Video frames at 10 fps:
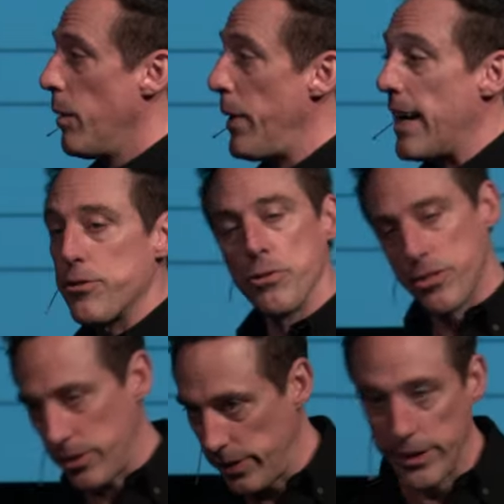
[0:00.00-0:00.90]
pastor who's
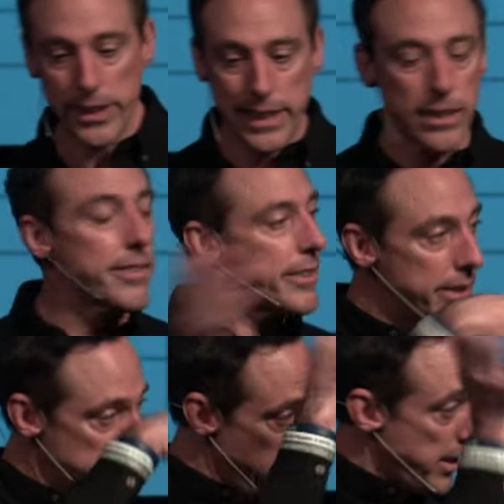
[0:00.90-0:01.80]
clearly
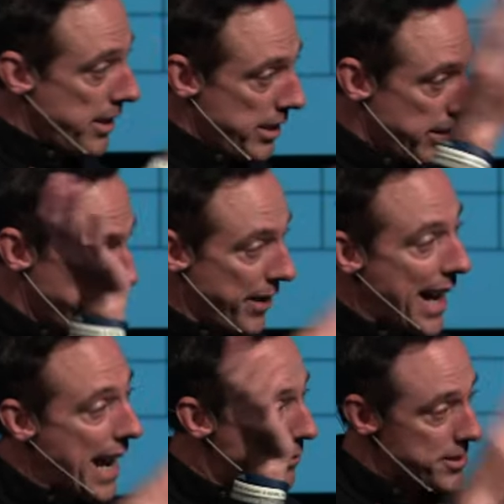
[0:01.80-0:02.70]
guilty of not
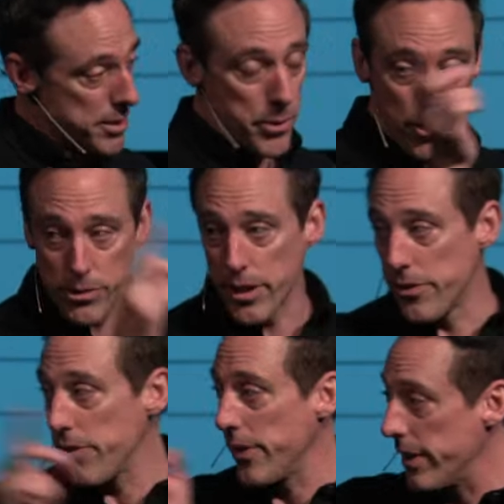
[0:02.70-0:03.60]
having some of those
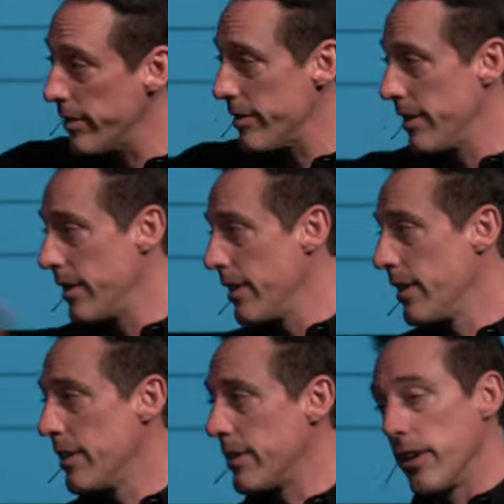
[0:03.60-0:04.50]
other things
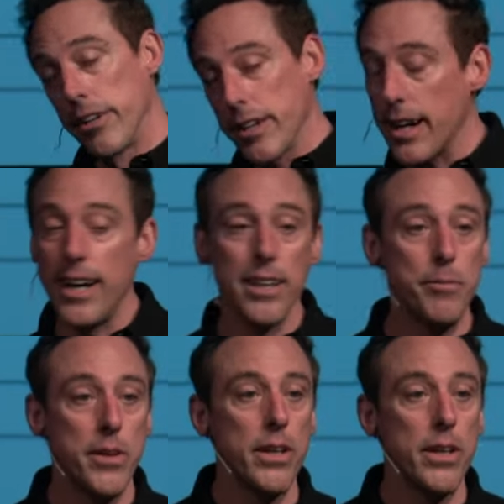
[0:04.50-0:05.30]
in the other column,